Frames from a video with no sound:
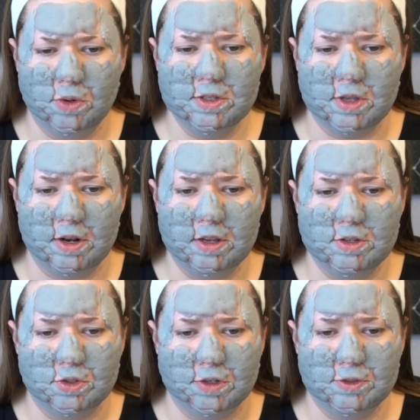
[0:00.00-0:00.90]
Exotic
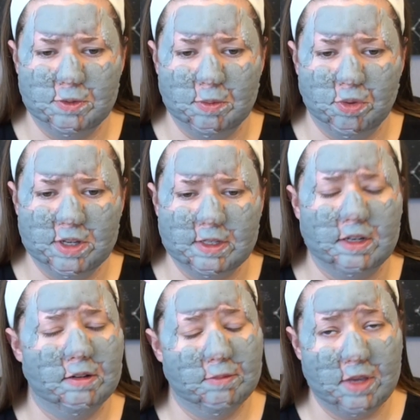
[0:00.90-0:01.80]
deserves to be in
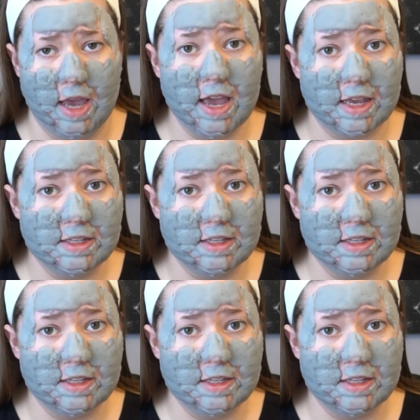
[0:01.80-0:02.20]
prison. Yeah, he